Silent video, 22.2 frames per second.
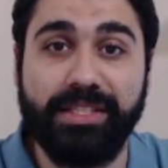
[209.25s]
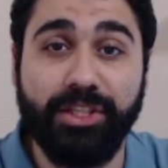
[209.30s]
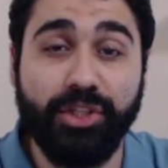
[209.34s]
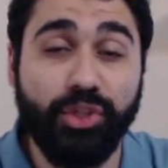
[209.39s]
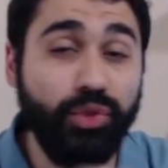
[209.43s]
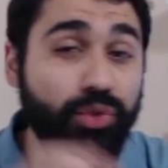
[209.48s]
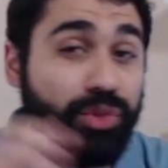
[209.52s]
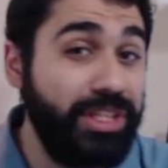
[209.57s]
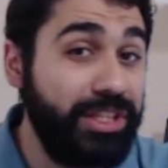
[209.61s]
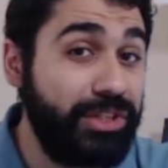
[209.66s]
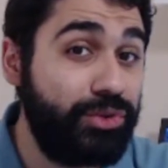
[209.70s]

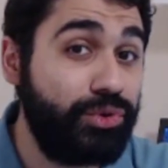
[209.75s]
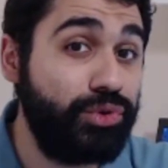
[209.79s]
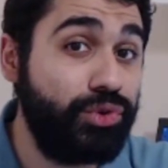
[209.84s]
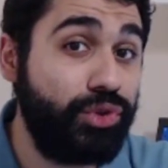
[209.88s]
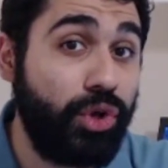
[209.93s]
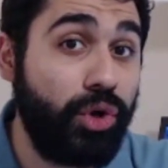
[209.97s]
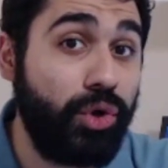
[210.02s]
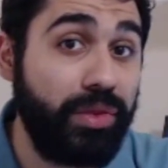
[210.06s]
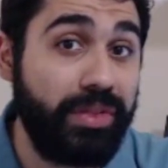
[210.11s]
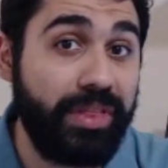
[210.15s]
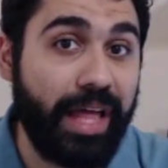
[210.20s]
You need to
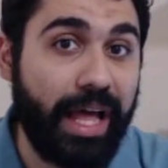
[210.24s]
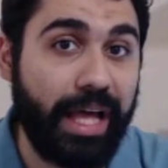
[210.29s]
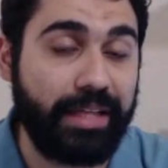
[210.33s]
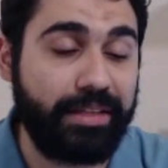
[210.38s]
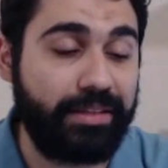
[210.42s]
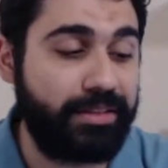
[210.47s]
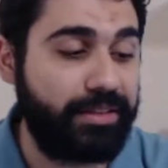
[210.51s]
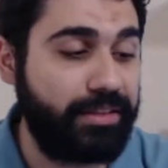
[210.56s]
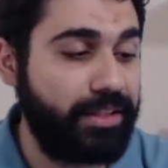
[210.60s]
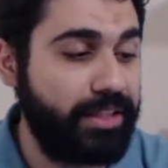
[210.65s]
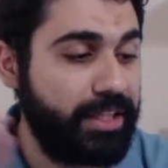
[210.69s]
know that,
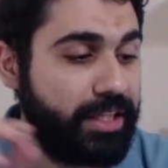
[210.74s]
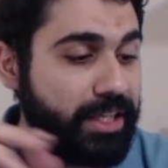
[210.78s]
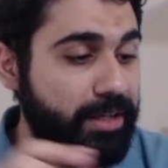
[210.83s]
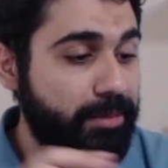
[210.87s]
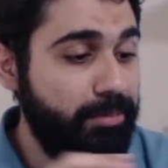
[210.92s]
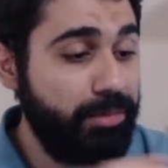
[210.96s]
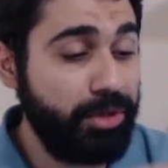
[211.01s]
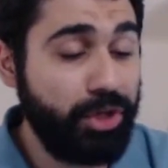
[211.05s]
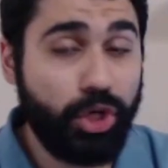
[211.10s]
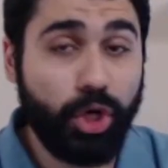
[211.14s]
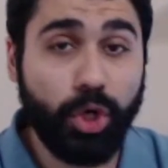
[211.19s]

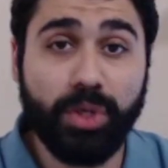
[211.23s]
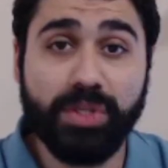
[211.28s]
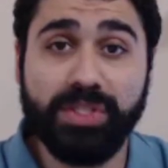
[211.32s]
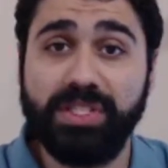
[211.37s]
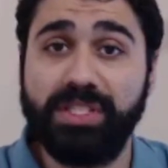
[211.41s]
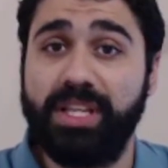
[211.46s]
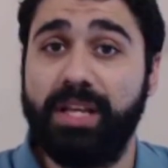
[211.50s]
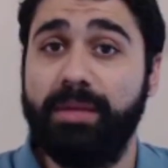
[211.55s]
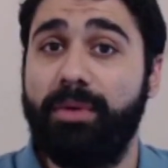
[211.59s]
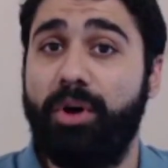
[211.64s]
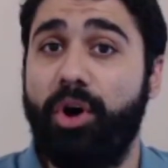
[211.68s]

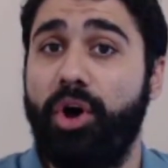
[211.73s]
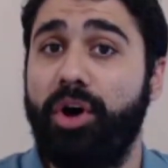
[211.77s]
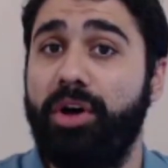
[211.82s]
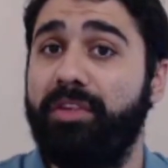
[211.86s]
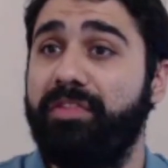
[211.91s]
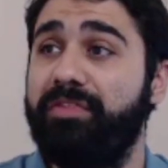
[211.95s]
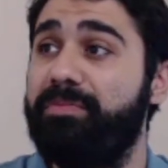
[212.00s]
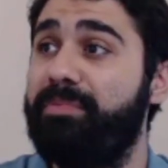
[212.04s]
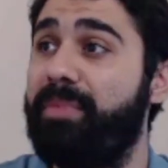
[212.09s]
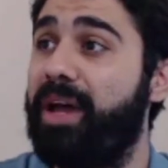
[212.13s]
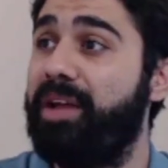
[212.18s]
because some
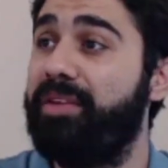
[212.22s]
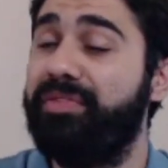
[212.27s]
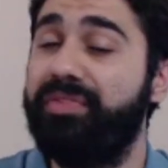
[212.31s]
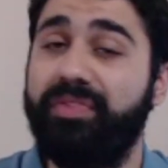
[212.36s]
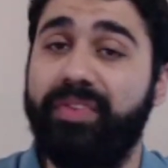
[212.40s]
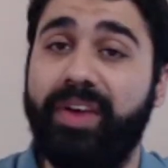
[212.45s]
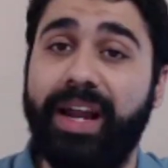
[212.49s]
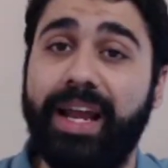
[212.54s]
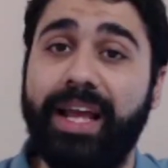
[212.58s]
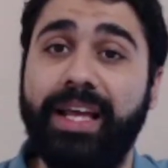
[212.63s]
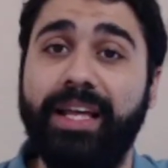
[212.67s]
of my
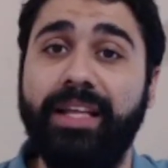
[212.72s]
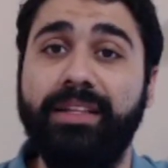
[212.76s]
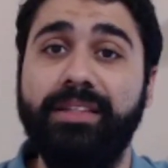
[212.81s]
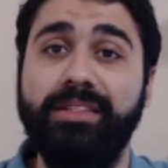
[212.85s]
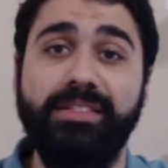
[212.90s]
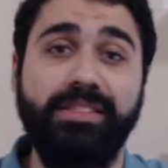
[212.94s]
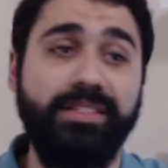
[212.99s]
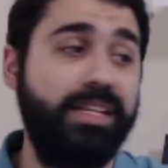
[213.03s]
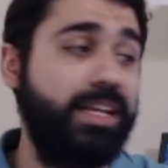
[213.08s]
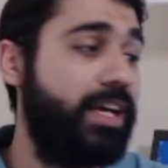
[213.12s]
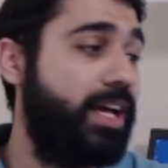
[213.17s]

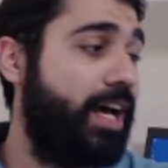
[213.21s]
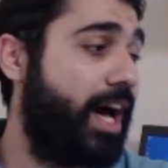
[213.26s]
friends,